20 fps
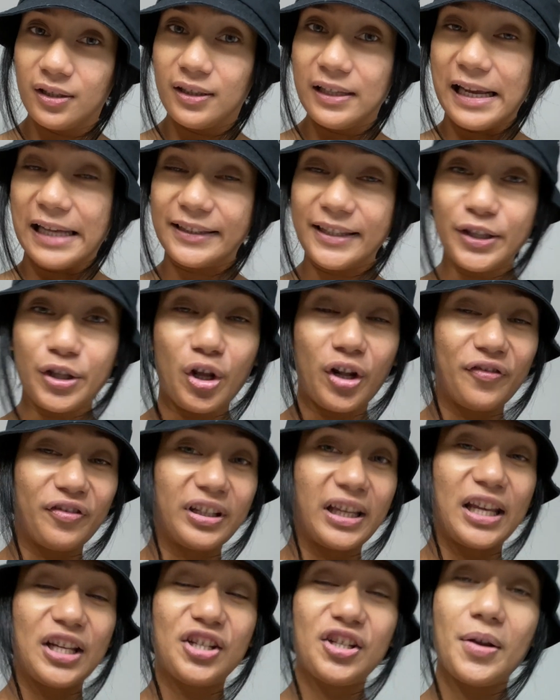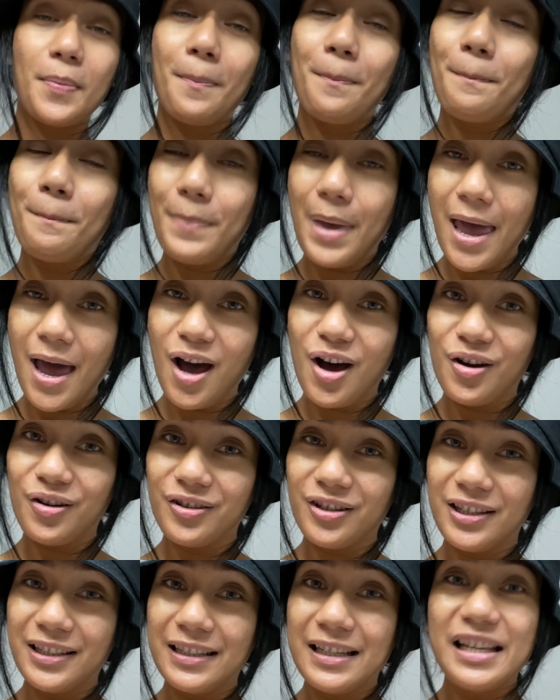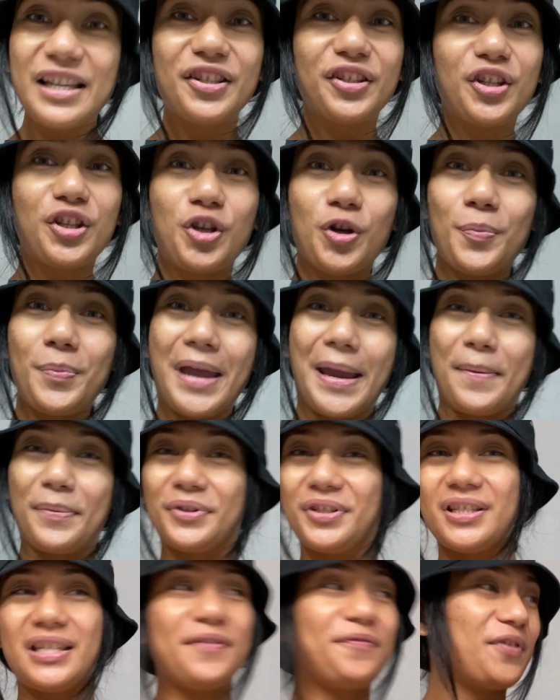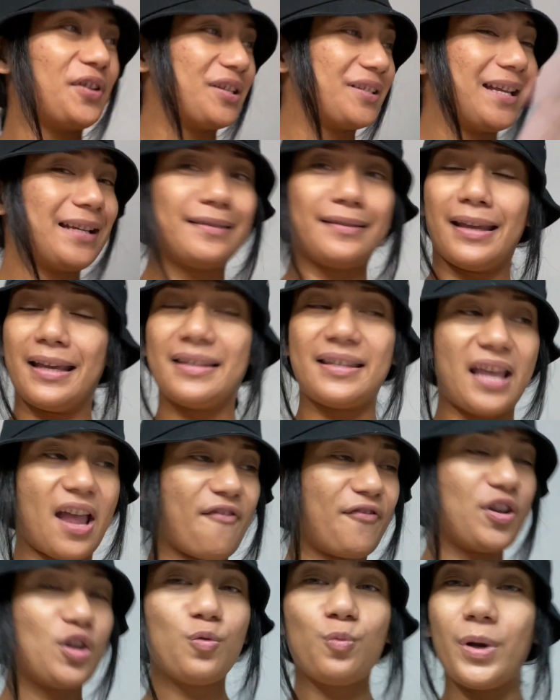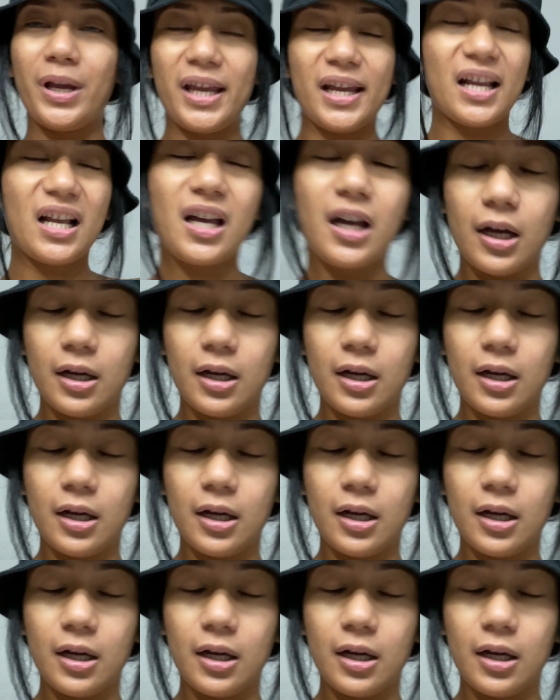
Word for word: hit the notification bell so you'll be able to see videos like this every week.